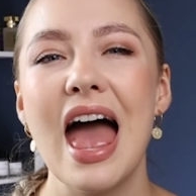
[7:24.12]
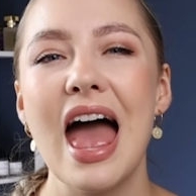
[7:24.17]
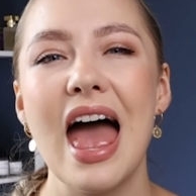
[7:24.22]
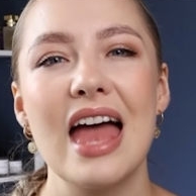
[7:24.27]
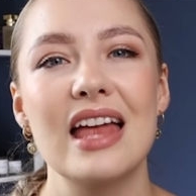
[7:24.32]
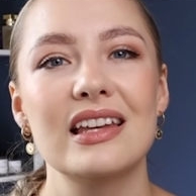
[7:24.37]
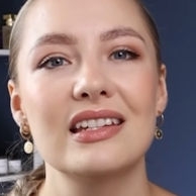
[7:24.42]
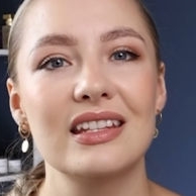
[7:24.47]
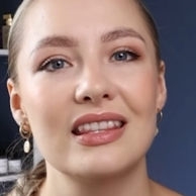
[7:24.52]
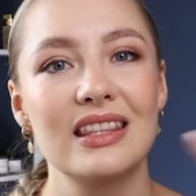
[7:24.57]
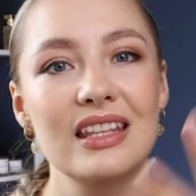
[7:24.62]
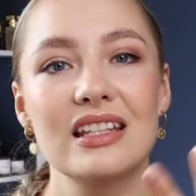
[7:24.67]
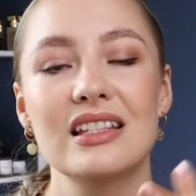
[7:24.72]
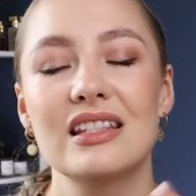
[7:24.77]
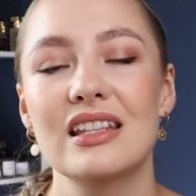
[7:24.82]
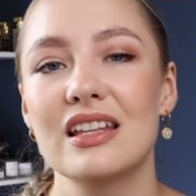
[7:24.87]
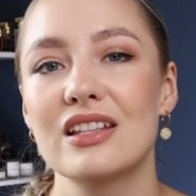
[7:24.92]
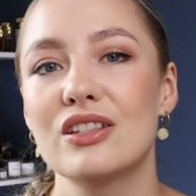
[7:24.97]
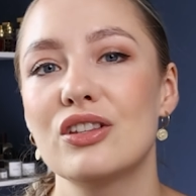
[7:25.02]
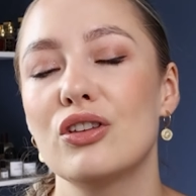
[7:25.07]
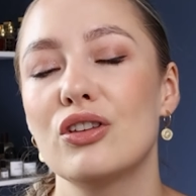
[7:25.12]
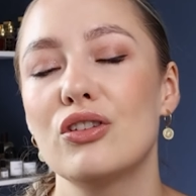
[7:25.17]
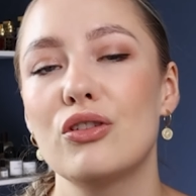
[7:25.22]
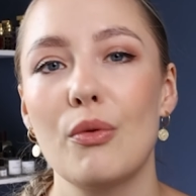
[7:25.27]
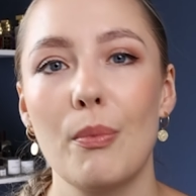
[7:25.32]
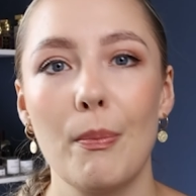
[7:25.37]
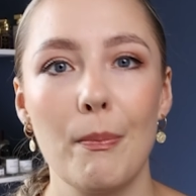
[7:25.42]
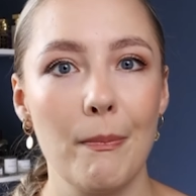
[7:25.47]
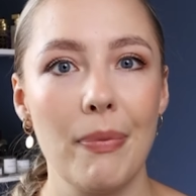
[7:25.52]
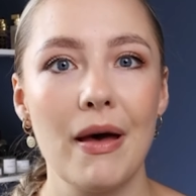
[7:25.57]
and this is
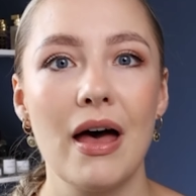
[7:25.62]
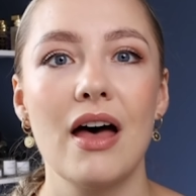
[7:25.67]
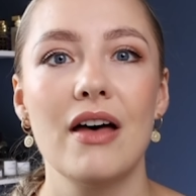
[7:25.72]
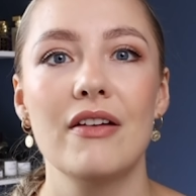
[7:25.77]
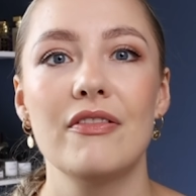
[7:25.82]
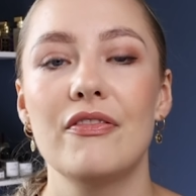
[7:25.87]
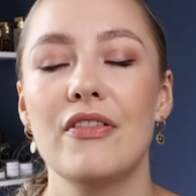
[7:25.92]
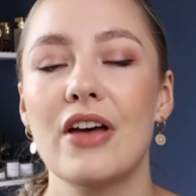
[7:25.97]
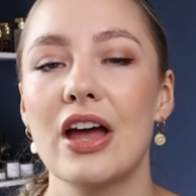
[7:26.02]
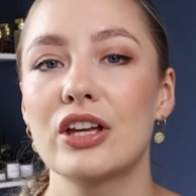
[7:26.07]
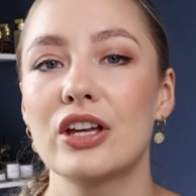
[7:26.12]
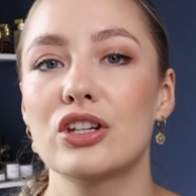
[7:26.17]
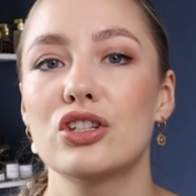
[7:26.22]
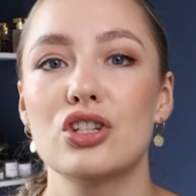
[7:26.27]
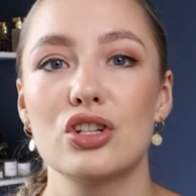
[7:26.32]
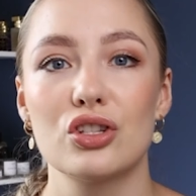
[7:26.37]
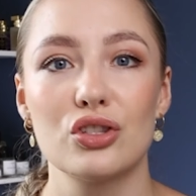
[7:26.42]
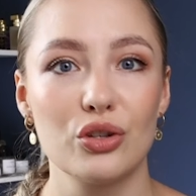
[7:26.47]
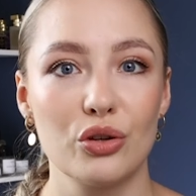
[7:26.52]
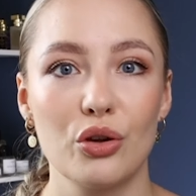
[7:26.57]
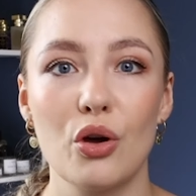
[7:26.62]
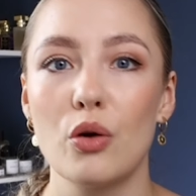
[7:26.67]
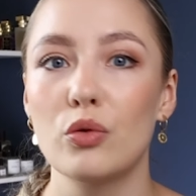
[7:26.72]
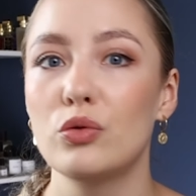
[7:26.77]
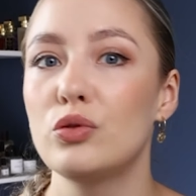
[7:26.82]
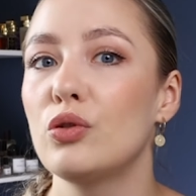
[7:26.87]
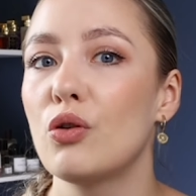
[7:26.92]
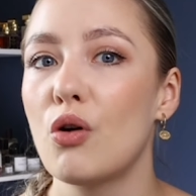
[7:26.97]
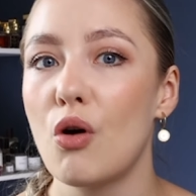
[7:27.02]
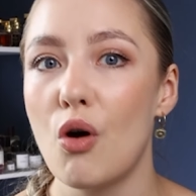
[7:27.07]
your perfect just go
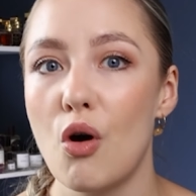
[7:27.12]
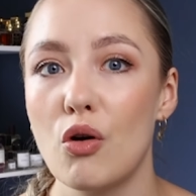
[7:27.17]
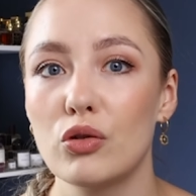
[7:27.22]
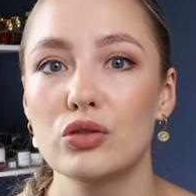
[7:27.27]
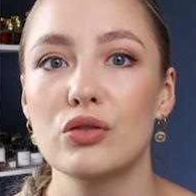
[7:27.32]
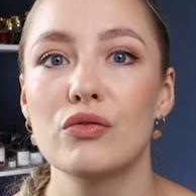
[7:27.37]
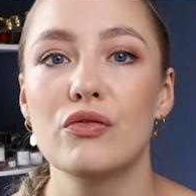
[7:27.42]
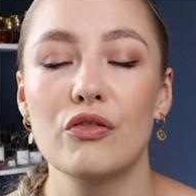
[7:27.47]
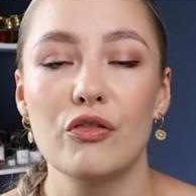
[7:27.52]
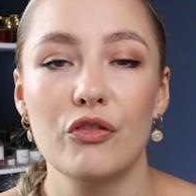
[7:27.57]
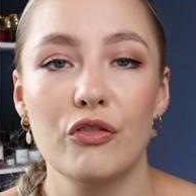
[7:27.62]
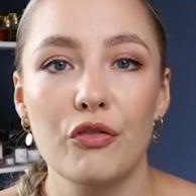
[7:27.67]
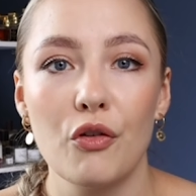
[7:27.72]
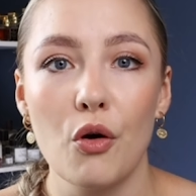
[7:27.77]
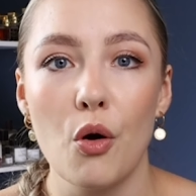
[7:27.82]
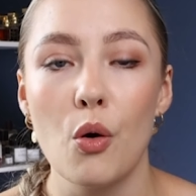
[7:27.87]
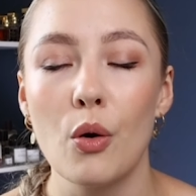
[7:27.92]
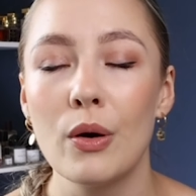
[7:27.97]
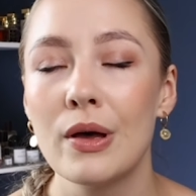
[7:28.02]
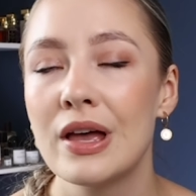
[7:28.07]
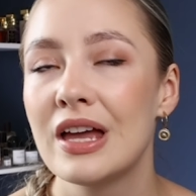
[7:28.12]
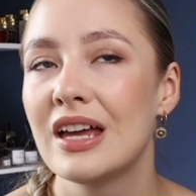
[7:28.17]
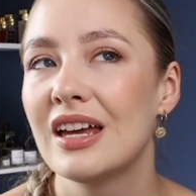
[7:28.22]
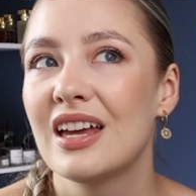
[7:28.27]
to autumn, fall.